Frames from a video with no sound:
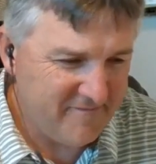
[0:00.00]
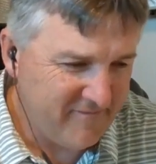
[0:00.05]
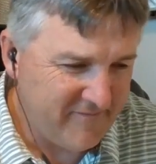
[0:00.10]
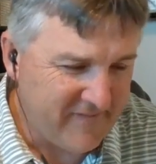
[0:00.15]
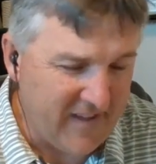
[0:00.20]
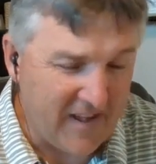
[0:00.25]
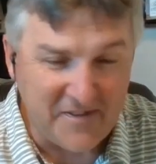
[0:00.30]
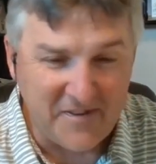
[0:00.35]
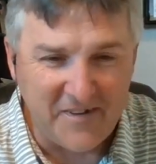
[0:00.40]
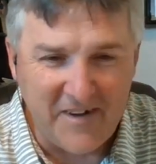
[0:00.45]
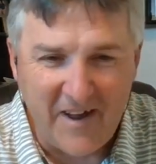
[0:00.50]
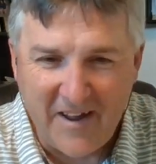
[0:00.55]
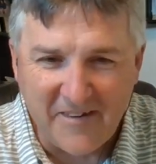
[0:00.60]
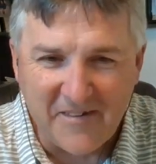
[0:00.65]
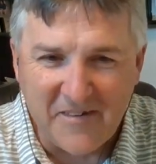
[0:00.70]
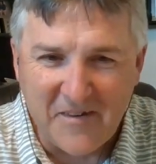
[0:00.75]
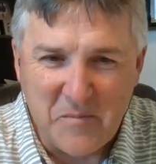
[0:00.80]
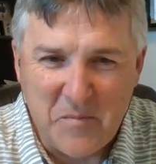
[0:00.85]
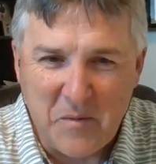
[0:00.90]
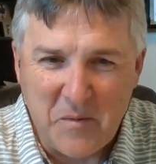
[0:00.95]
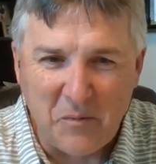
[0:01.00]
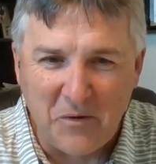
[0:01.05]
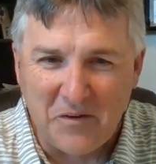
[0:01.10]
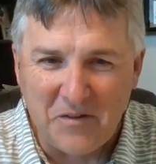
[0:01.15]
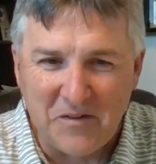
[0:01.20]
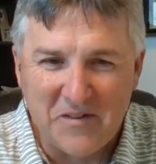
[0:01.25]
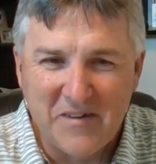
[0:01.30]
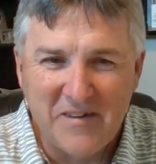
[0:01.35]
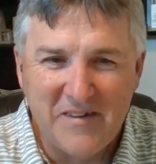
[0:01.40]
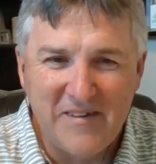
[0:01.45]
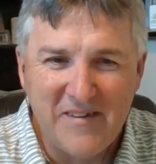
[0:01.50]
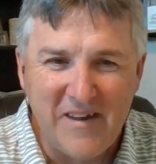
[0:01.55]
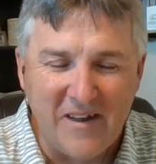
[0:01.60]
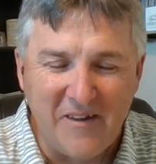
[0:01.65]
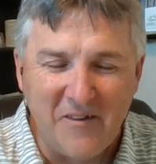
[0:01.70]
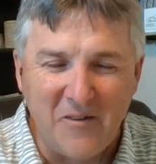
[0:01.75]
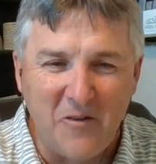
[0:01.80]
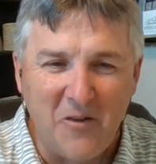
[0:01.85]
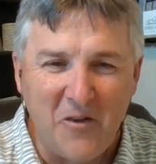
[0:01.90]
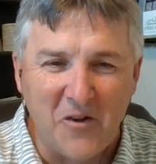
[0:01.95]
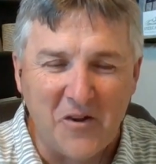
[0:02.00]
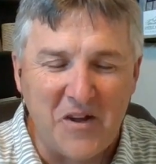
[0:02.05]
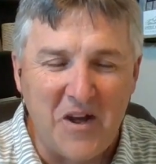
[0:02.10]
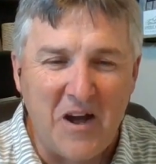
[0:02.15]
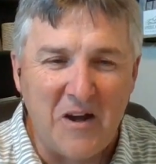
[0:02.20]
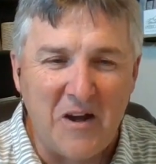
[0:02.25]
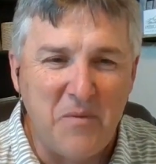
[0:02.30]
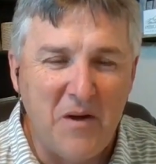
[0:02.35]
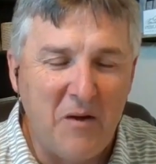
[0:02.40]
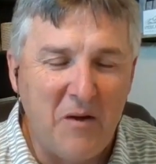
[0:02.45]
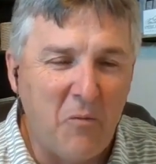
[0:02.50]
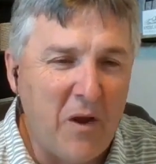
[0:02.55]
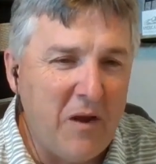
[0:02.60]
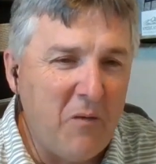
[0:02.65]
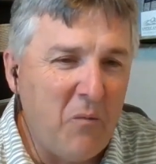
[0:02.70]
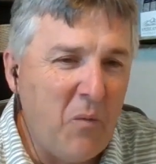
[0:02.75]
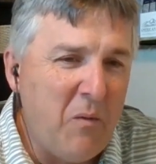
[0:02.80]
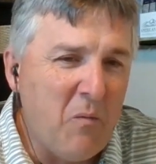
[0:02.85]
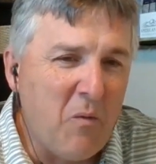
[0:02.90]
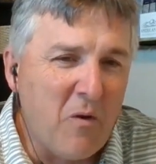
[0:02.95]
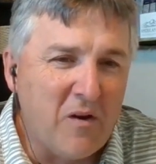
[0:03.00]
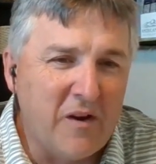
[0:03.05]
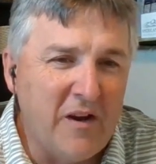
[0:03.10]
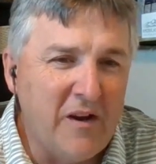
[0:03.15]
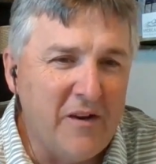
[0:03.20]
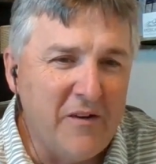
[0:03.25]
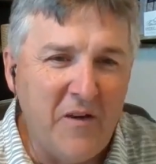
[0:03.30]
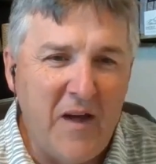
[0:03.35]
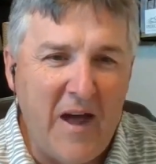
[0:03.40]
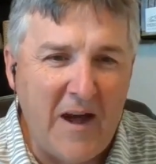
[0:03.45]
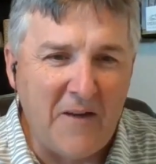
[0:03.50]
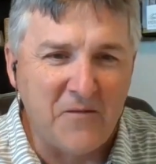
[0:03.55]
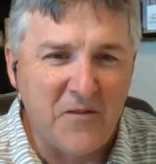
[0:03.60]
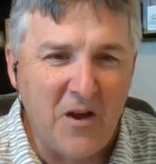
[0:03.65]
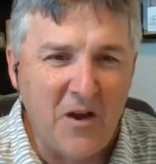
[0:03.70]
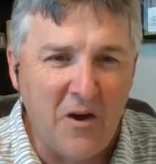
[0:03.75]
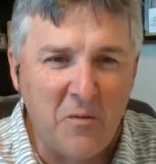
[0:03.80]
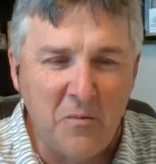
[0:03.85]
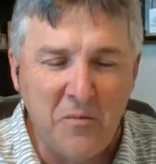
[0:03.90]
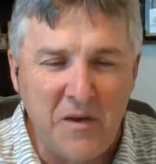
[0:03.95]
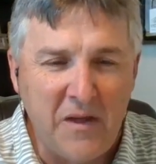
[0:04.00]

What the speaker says: destination that people look up. We weren't going to do Half Dome.